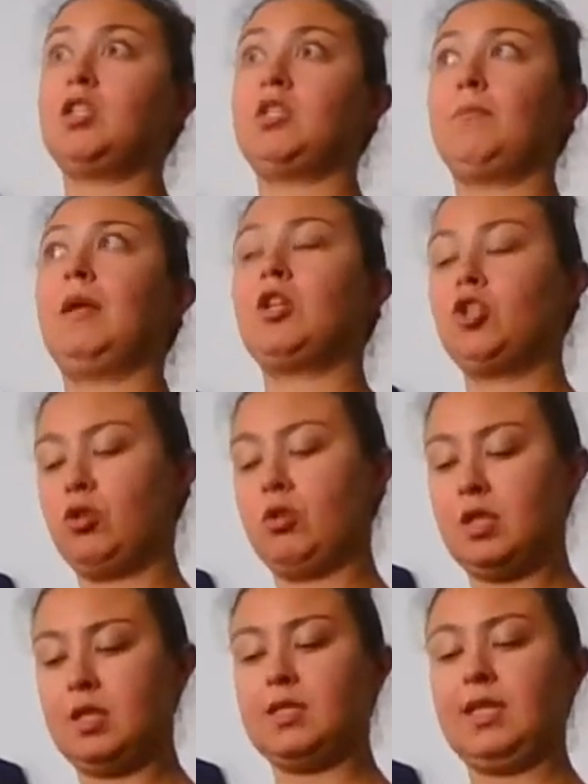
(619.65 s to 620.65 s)
to make sure
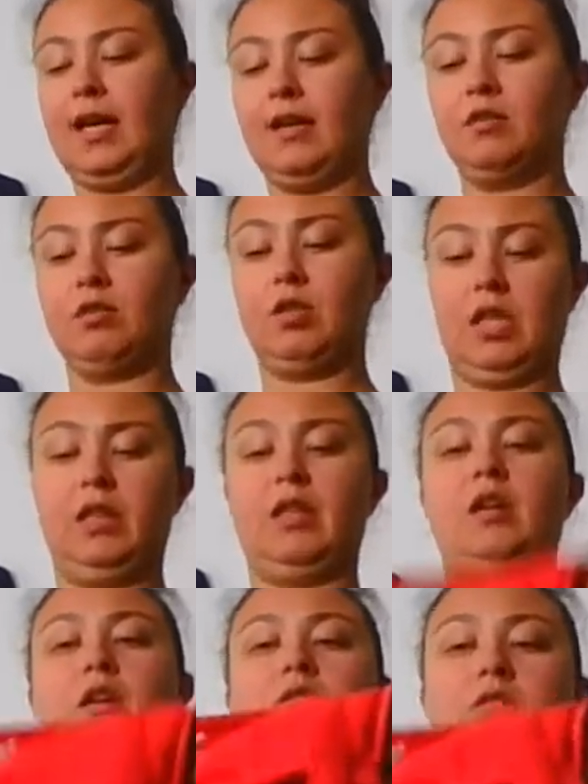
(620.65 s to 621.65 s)
that the tags are in
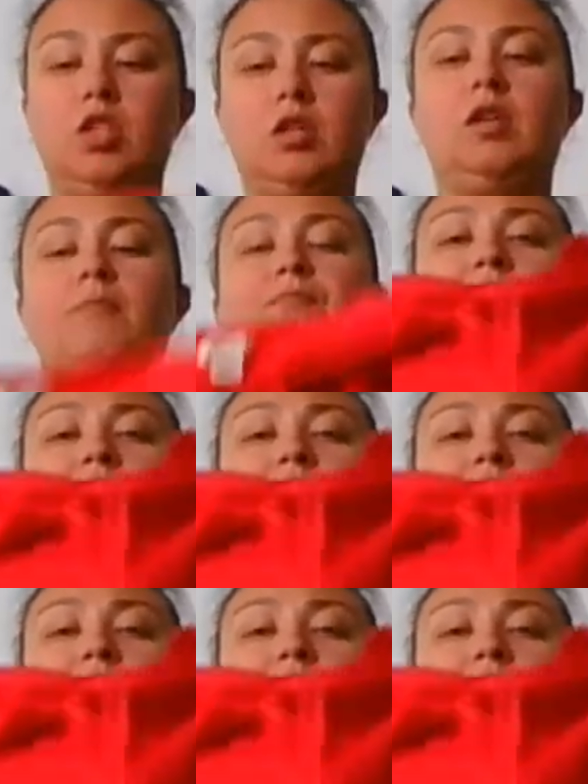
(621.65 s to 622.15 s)
there. Darn it.